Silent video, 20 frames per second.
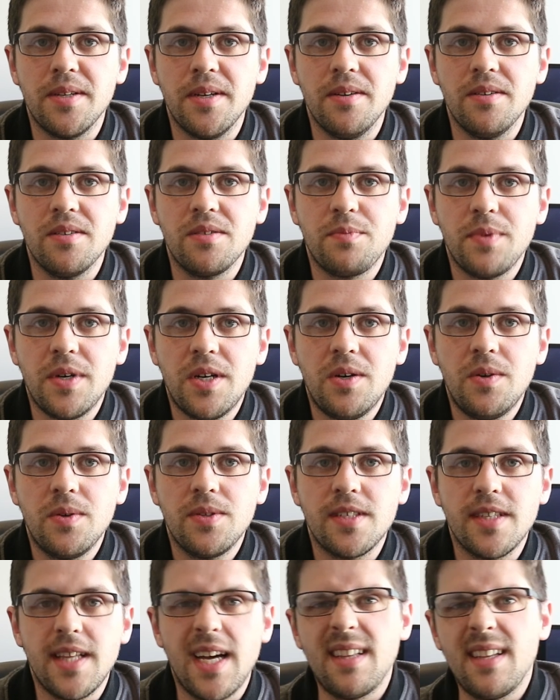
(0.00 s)
there as well,
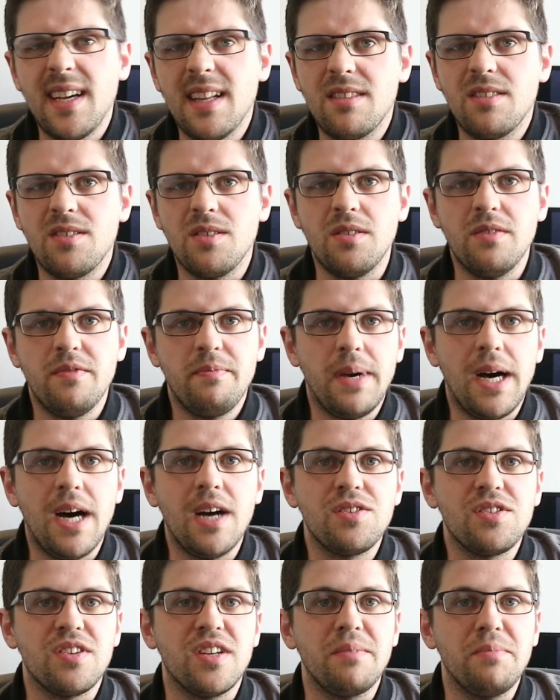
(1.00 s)
so that that's sort of
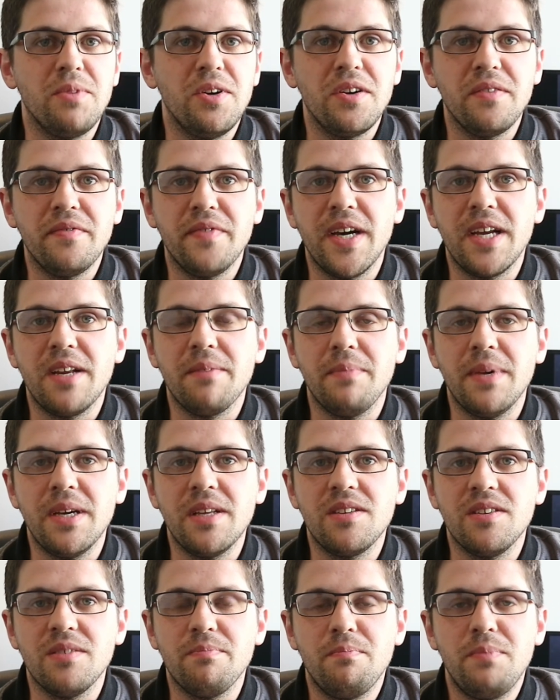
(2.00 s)
partially motivated me
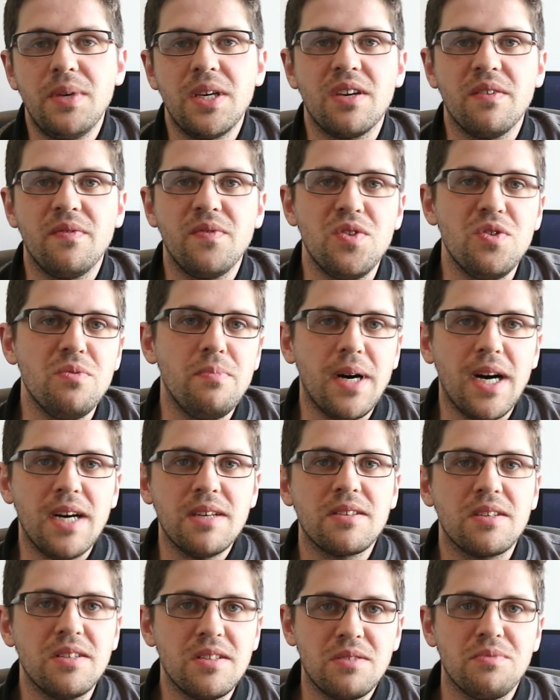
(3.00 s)
to pick a few
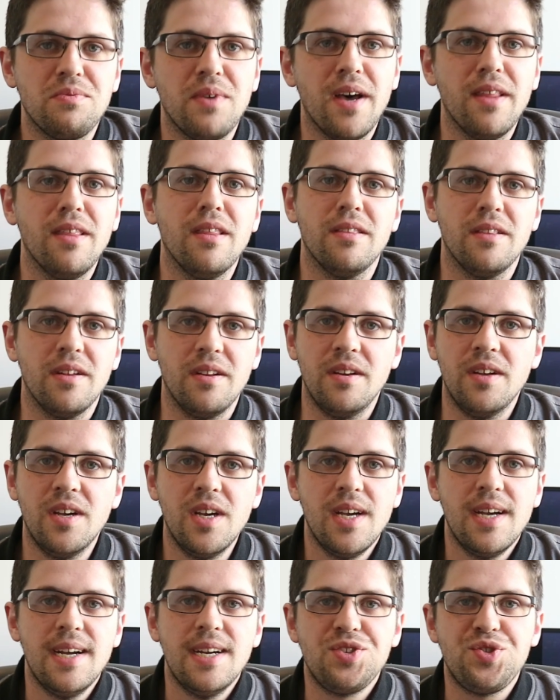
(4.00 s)
baskets rather than
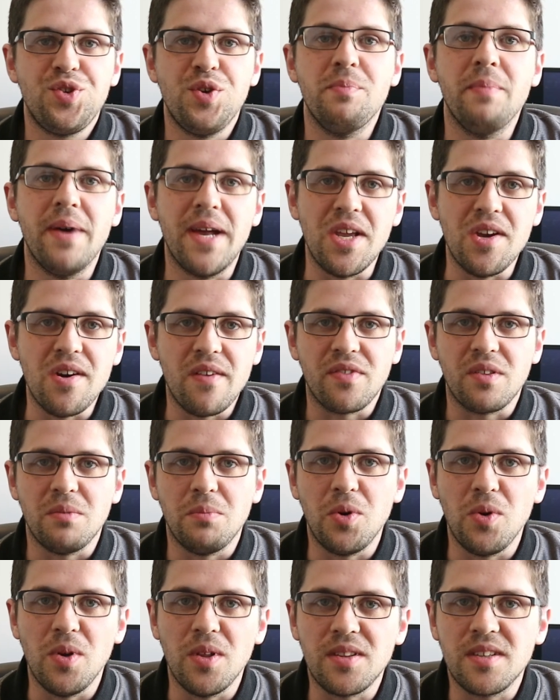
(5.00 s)
too many of
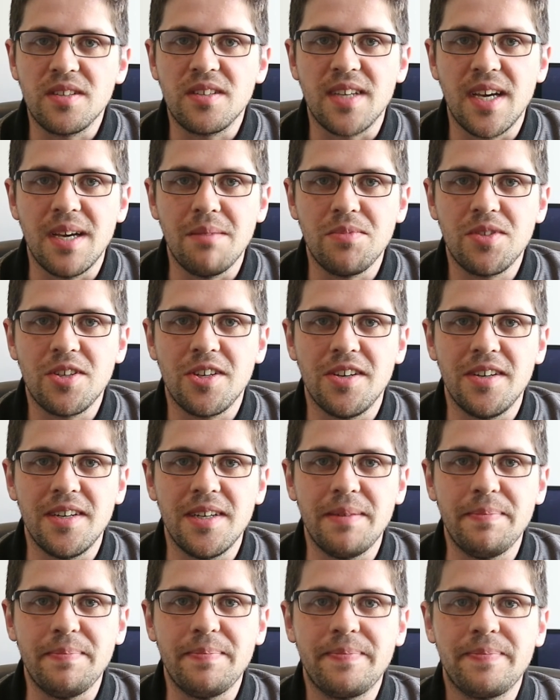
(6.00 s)
them all at the same
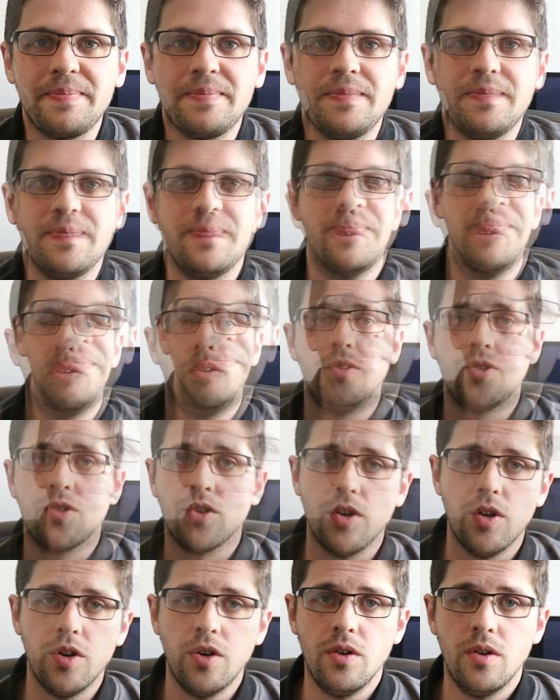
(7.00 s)
time.
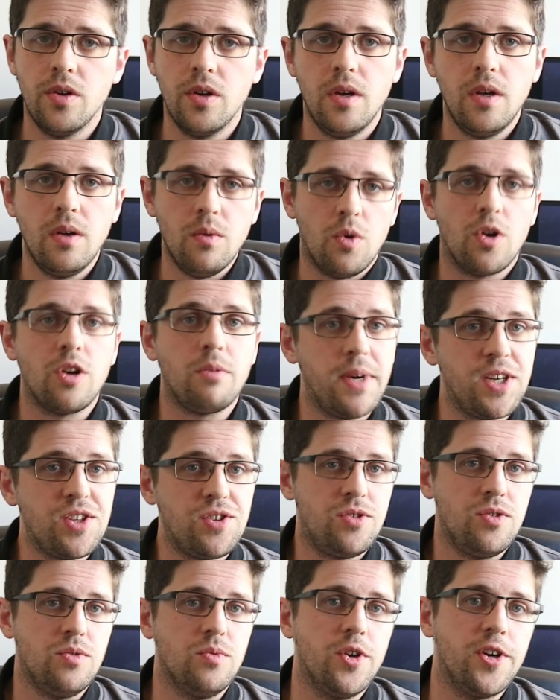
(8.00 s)
So what am I
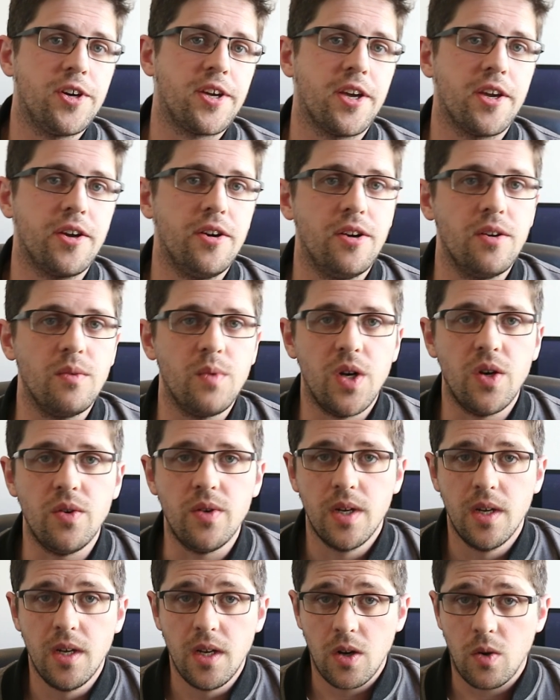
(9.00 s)
still working on?
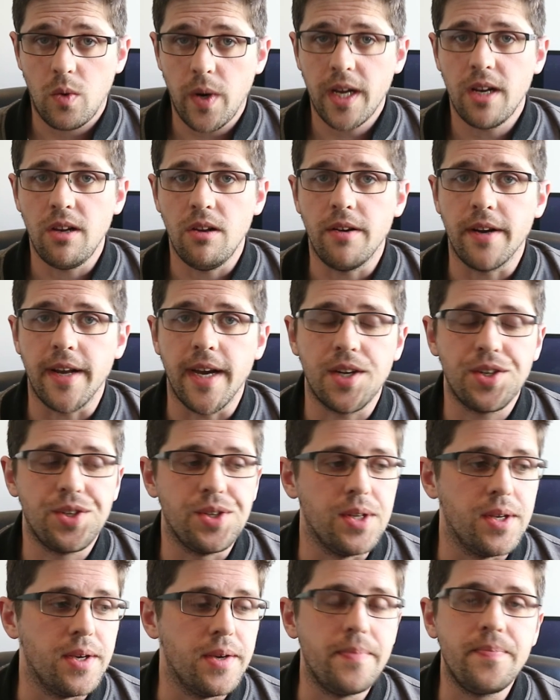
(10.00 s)
Well, quite a lot
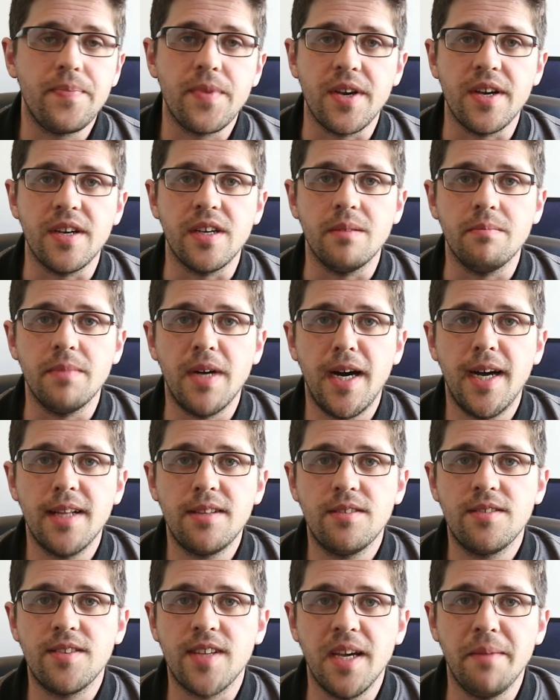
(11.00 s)
actually. Um, I
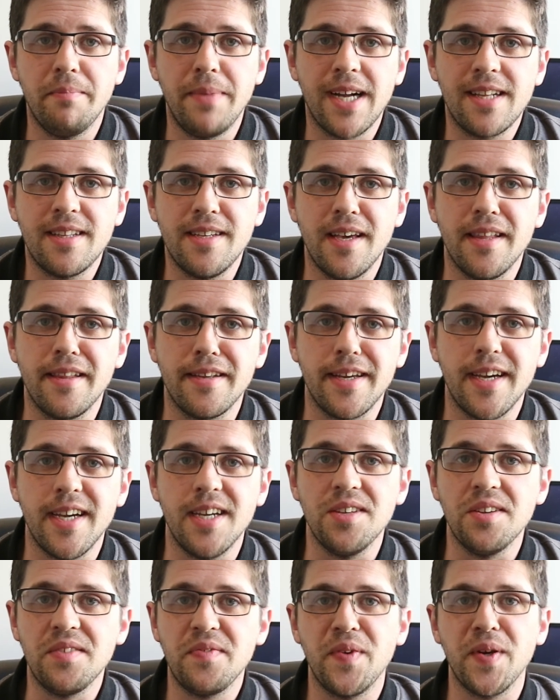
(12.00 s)
had to stand back the other day
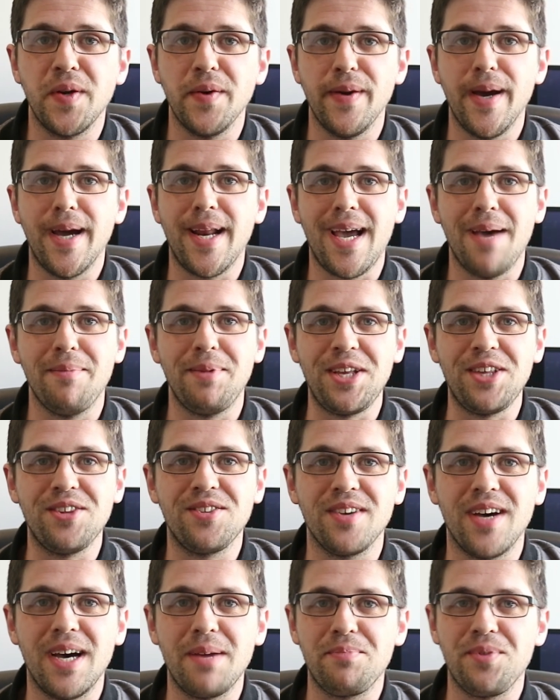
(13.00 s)
and just figure out how many
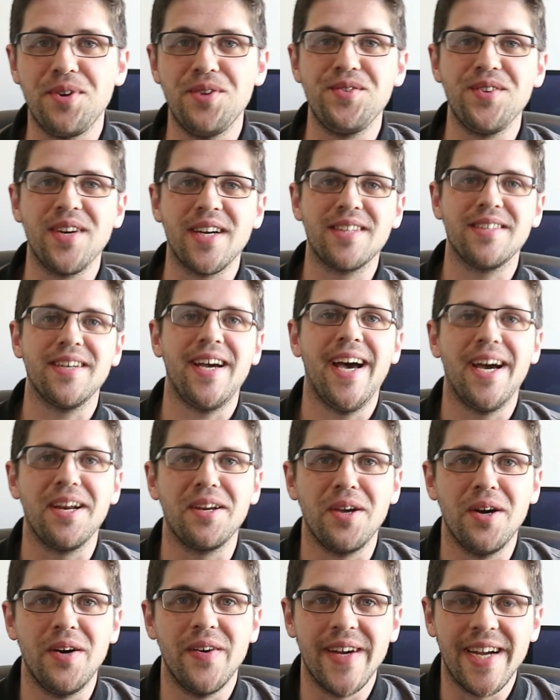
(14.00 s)
side projects I
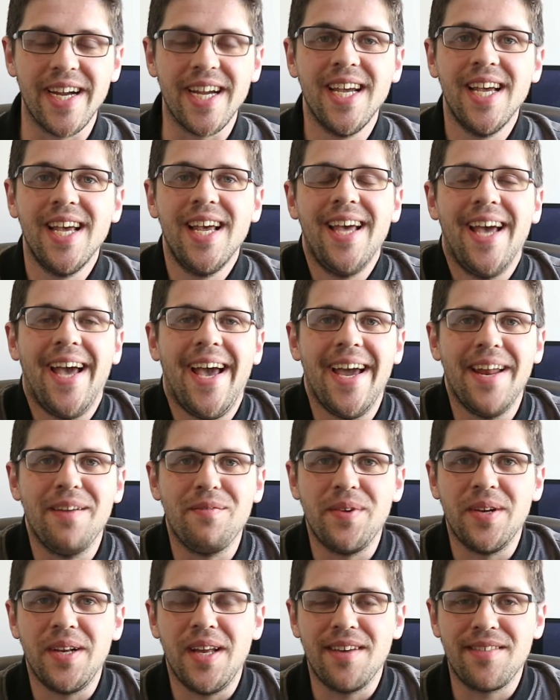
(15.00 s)
had going
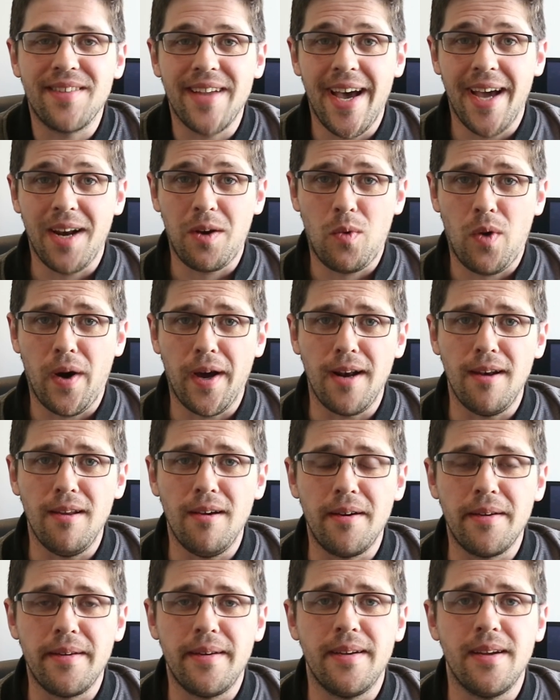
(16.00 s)
and realized I had quite a
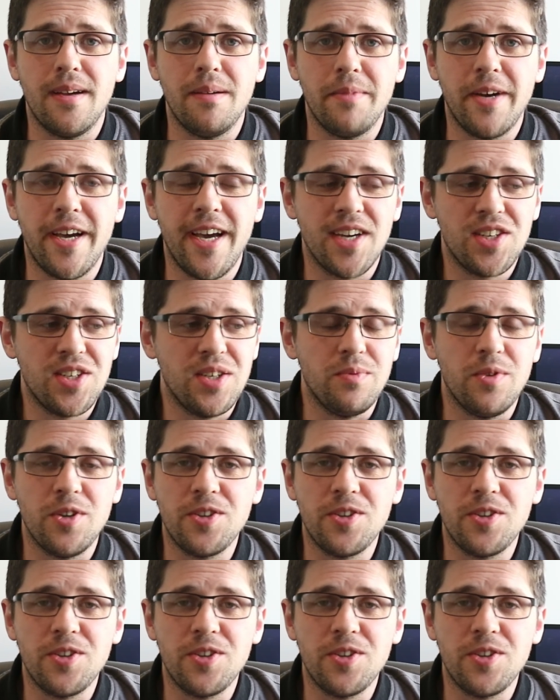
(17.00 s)
lot. Um, I actually